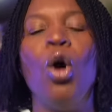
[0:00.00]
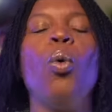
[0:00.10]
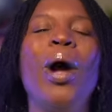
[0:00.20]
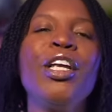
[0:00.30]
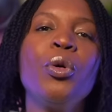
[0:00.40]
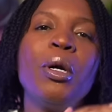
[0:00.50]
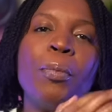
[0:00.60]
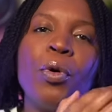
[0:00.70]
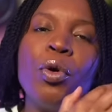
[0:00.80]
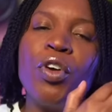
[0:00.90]
When you
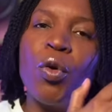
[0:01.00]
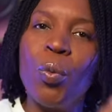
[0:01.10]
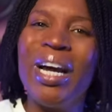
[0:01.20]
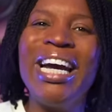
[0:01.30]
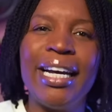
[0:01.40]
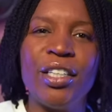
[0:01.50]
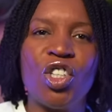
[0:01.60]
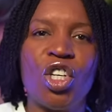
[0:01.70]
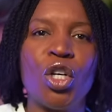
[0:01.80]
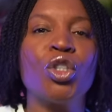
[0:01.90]
improve your reading
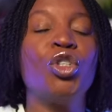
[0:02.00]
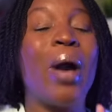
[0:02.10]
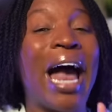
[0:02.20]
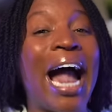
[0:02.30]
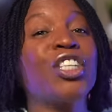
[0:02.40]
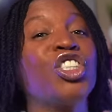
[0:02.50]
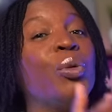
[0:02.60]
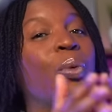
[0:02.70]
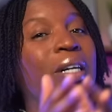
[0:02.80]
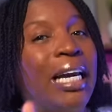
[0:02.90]
skills, you actually
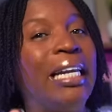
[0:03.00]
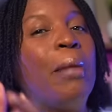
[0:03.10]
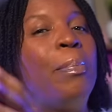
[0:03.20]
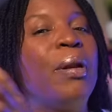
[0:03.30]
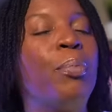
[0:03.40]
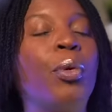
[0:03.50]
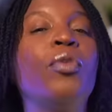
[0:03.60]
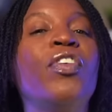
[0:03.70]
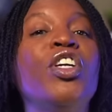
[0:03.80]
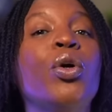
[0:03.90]
will end up
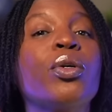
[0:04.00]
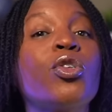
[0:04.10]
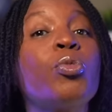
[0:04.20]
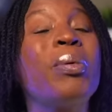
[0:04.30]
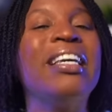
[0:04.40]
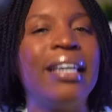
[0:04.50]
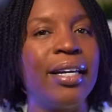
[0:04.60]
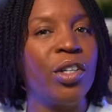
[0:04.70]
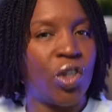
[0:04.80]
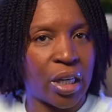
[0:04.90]
improving your
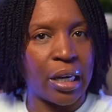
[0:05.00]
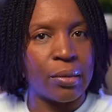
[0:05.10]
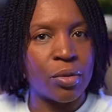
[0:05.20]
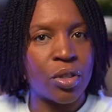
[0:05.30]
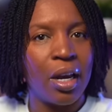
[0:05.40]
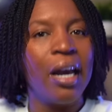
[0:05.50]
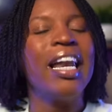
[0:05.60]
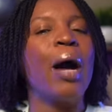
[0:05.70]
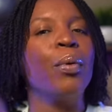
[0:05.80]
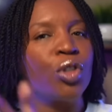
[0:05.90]
speaking skills.
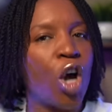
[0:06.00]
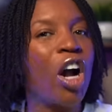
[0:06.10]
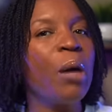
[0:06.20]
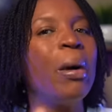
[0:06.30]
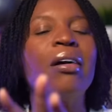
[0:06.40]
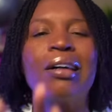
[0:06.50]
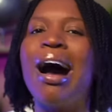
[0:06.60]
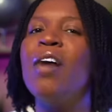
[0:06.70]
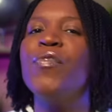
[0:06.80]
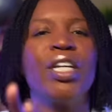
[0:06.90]
Now we'll talk about
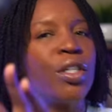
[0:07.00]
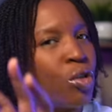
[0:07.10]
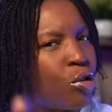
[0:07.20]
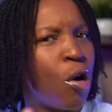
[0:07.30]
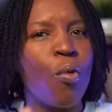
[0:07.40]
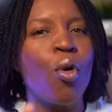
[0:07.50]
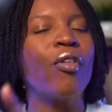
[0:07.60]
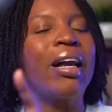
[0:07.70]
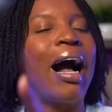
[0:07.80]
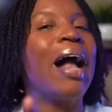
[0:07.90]
confidence. Don't
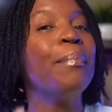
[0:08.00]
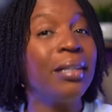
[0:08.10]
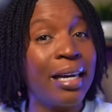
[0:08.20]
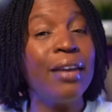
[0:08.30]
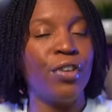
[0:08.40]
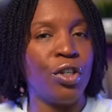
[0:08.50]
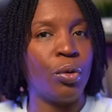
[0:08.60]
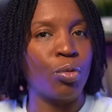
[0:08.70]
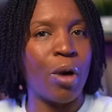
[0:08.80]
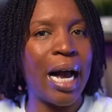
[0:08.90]
worry, I believe in
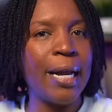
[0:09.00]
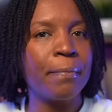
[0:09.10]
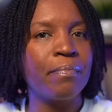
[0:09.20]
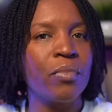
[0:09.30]
you, right?